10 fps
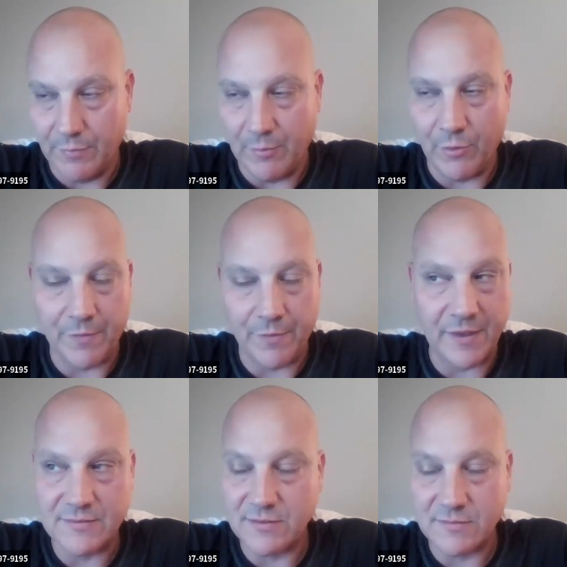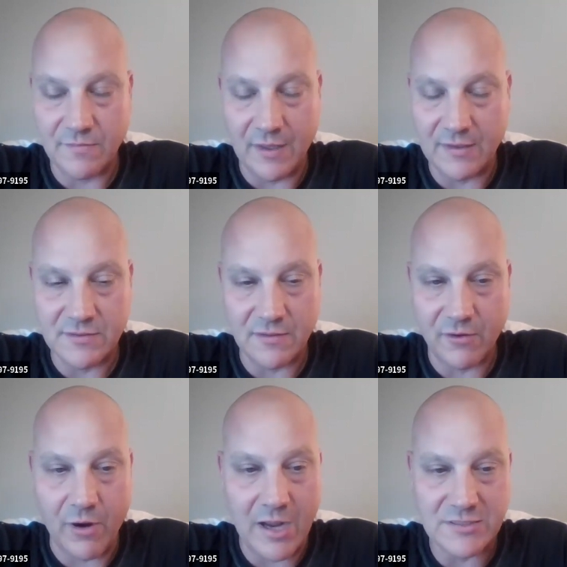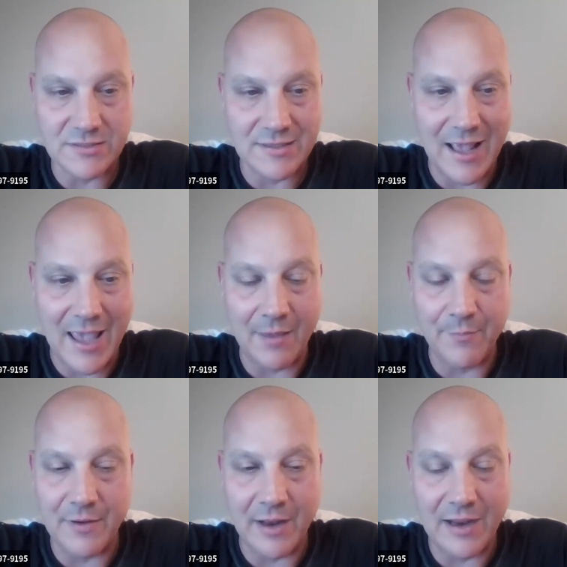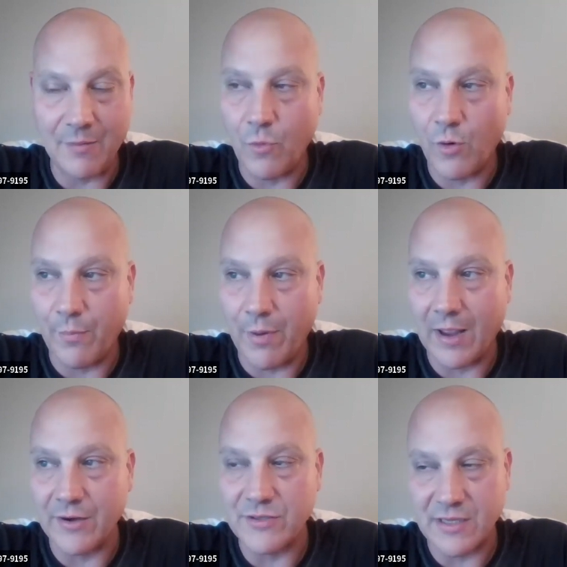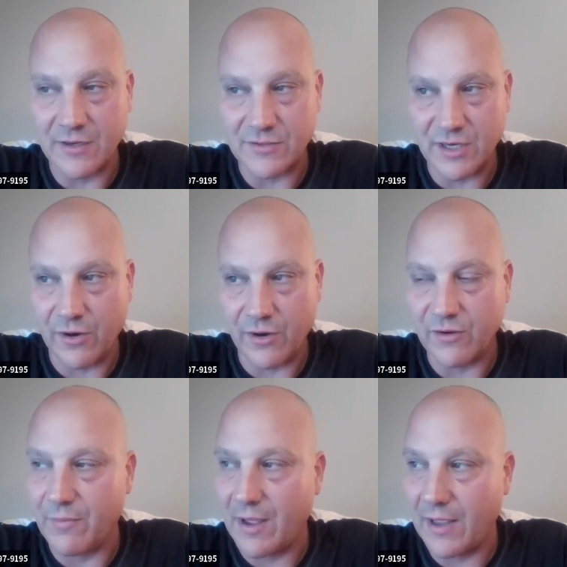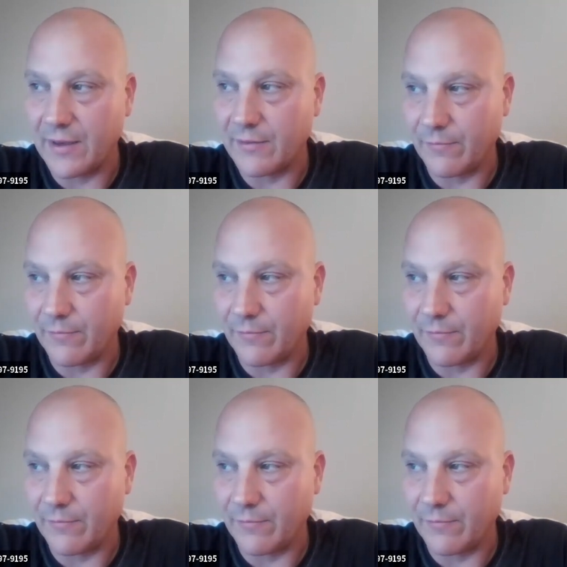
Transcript: People think thinks the crash is going to happen. I got more buyers that are scared to buy